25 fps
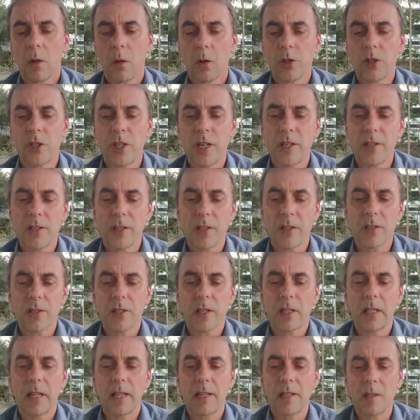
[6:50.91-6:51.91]
Lord
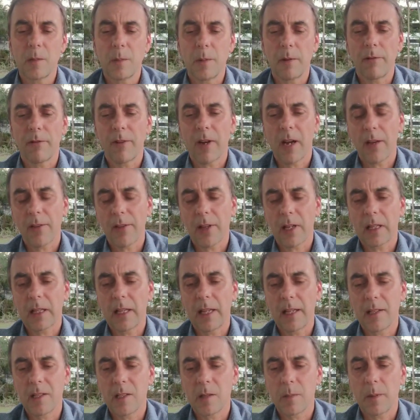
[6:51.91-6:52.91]
Jesus, cleanse me. Father,
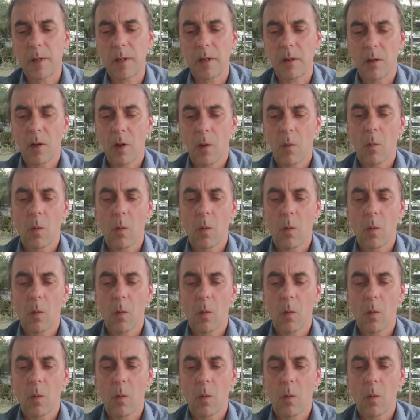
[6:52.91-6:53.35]
cleanse me.